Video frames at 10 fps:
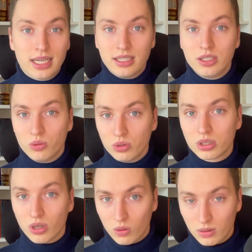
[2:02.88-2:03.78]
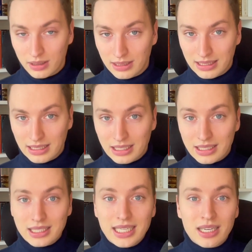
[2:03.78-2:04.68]
tell you so.
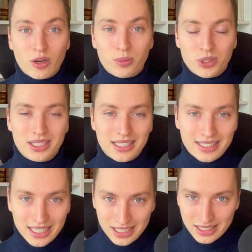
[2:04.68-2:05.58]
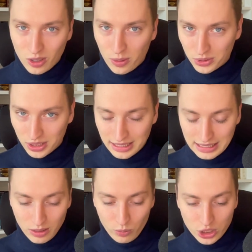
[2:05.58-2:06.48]
The second option is exactly the option
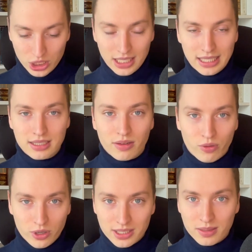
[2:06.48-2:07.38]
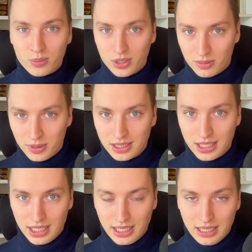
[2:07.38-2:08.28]
which kills first principles
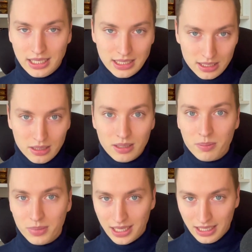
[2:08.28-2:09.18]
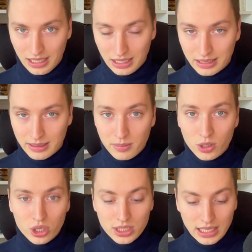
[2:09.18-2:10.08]
thinking in the beginning,
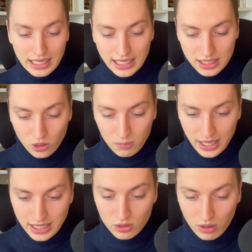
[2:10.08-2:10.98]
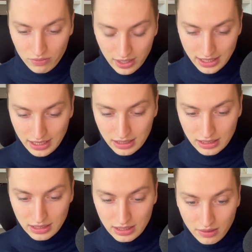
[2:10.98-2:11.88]
because it is not based on finding
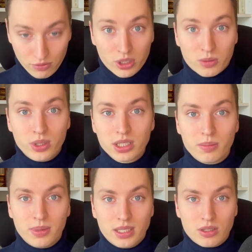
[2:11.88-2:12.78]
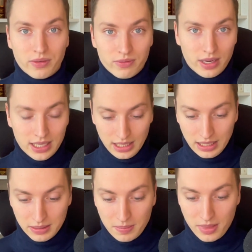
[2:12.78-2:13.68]
the first principles, on
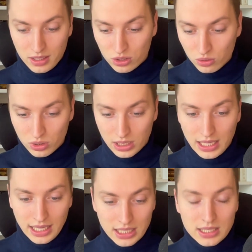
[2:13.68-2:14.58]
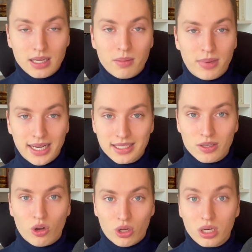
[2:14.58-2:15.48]
finding the truth, it is
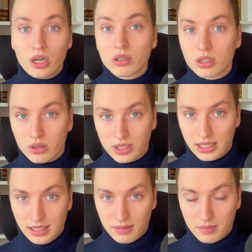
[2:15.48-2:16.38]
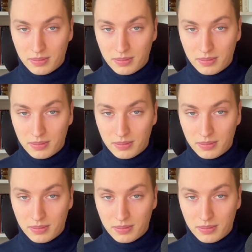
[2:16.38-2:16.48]
based on authority.